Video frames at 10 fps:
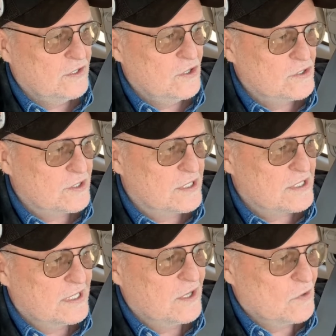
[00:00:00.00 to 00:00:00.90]
use it
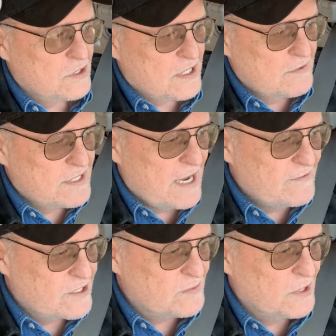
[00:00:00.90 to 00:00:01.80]
because I noticed I was
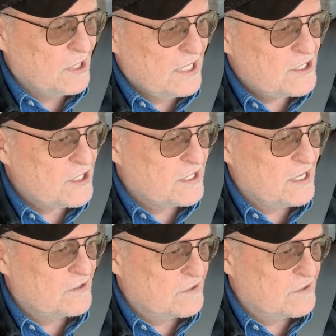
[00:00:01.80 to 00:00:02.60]
having some glitching